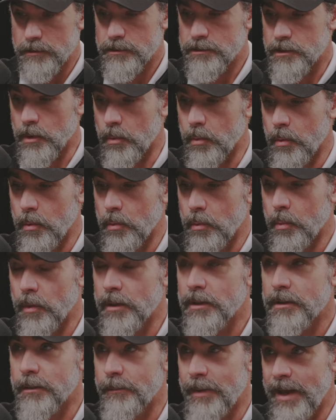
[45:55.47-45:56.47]
So,
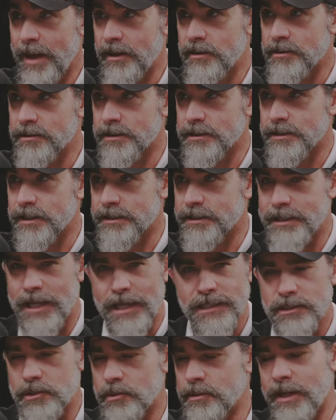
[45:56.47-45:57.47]
what are the patterns of
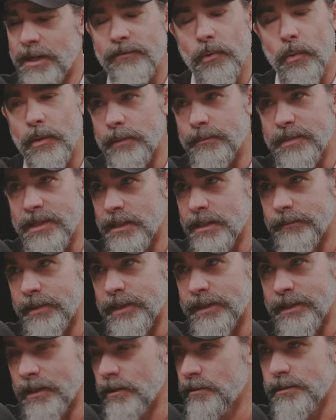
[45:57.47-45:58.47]
success? You never want to be
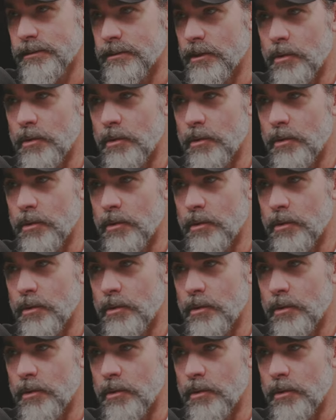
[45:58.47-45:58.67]
anybody else.